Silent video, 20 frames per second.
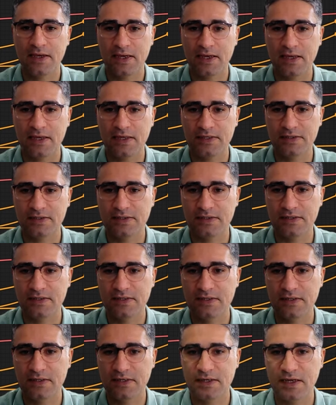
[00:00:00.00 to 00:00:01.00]
and
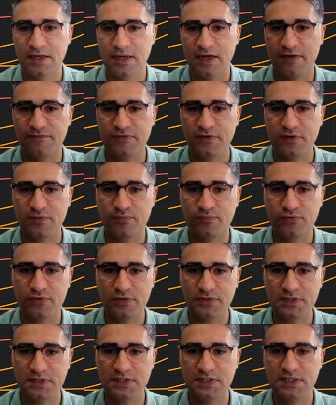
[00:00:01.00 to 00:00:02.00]
after
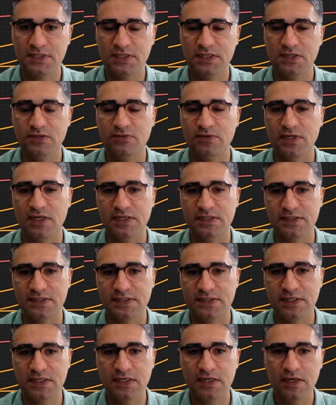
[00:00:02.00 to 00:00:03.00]
processing you can
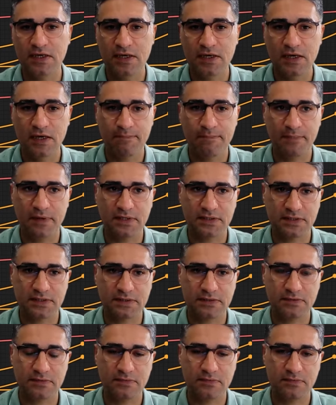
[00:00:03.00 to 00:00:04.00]
see,
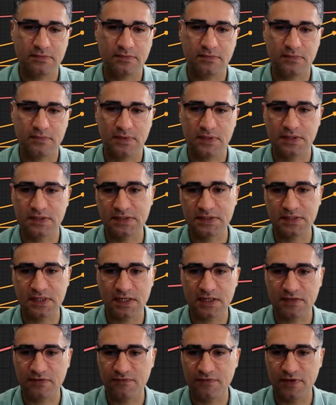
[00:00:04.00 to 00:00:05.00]
but it's
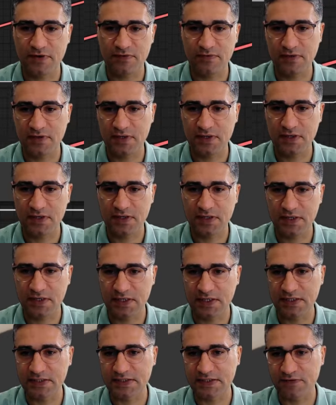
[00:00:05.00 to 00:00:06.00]
not very
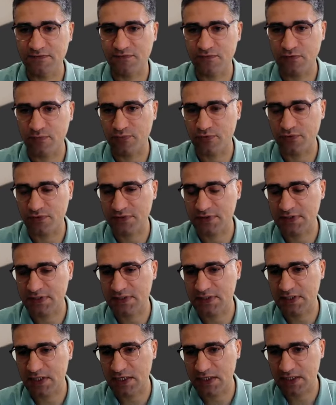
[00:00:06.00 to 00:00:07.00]
easy for
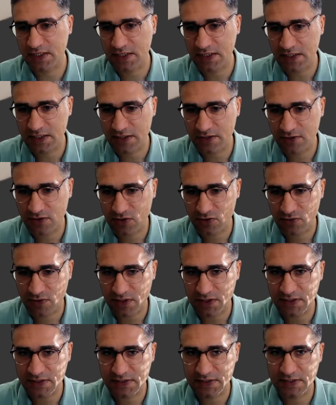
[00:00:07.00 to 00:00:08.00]
processing. And here you
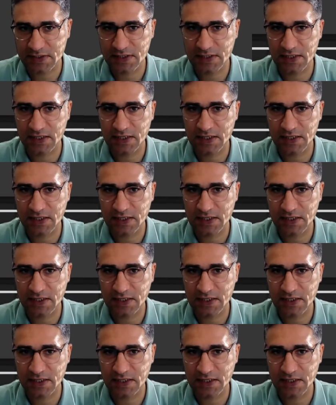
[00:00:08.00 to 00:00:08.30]
can see